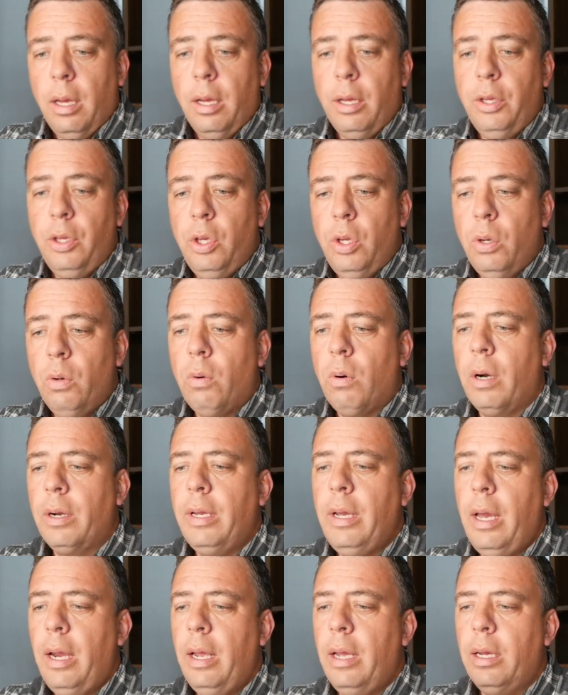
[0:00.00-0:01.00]
you are
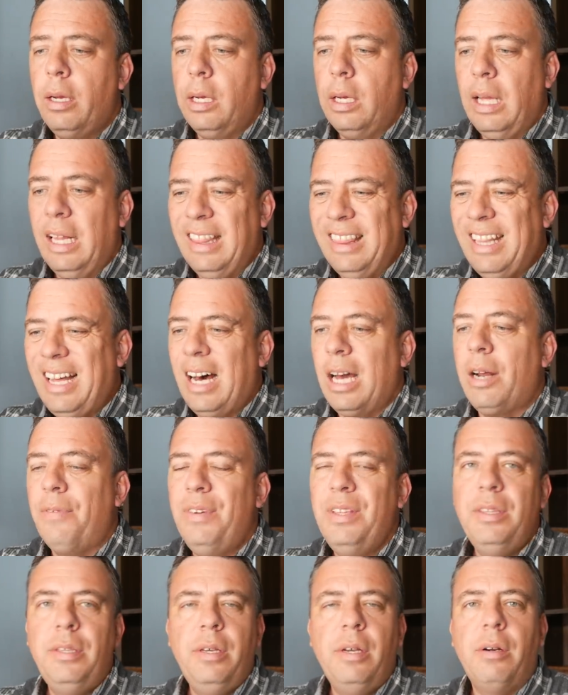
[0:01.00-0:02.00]
getting a lot of
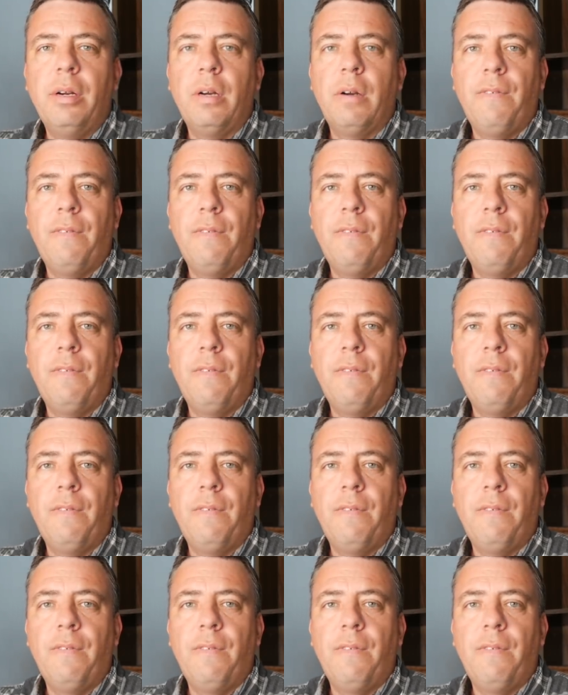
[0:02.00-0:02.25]
interior